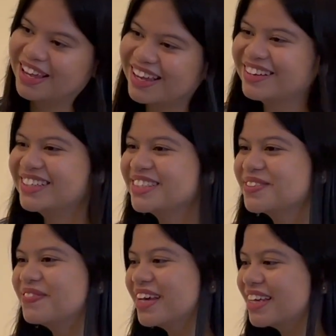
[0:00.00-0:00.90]

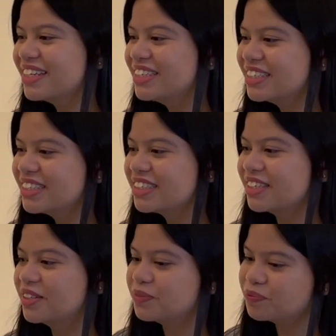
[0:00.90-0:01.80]
Respect is
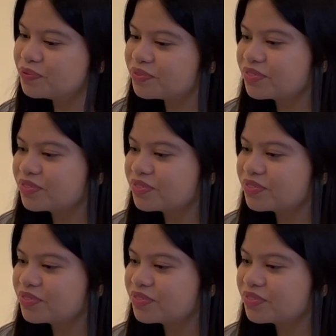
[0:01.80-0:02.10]
something